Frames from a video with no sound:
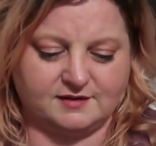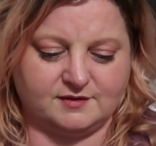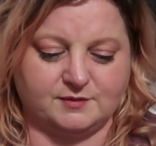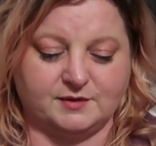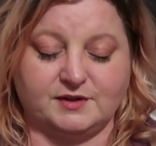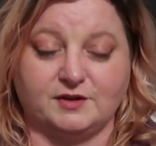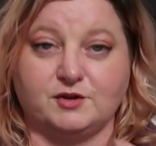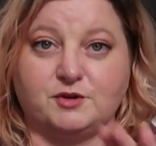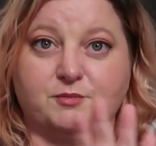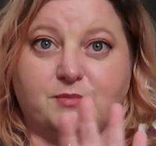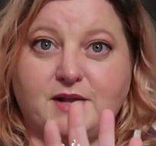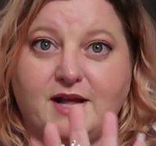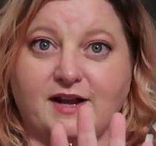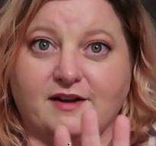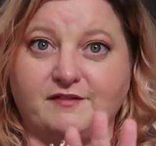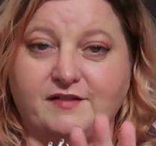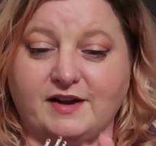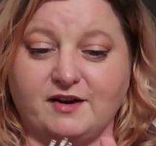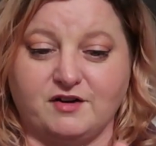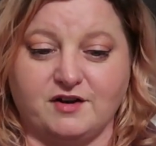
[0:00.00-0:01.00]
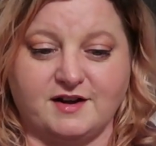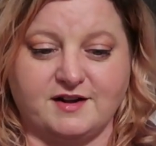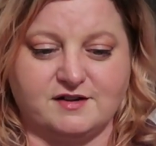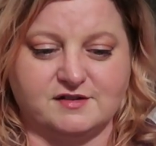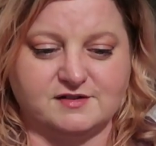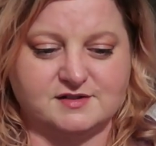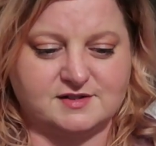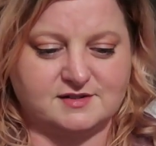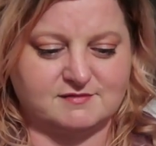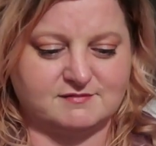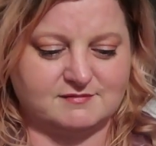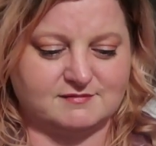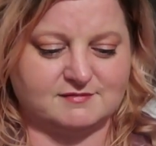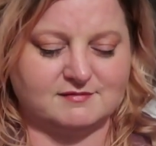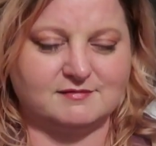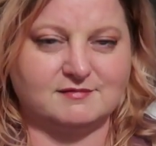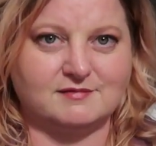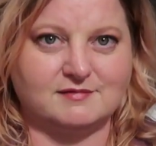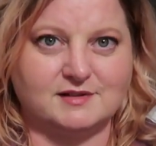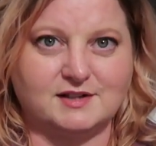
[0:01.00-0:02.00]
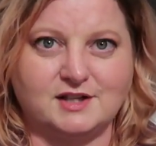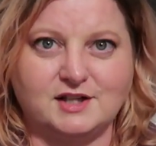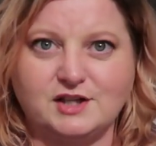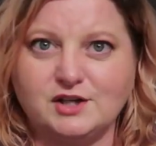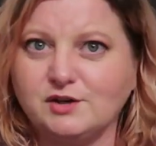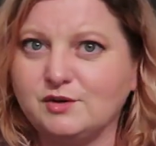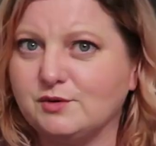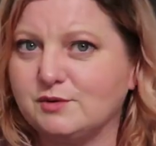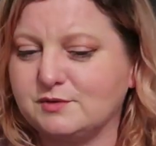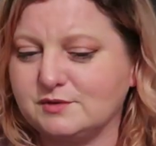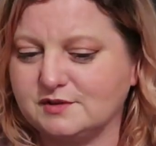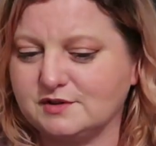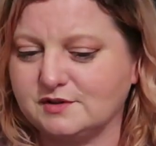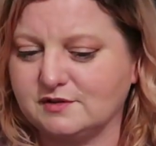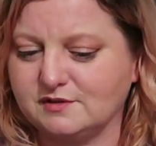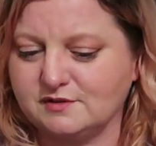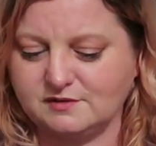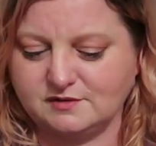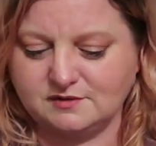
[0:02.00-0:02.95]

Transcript: with little black fingernails. Cute.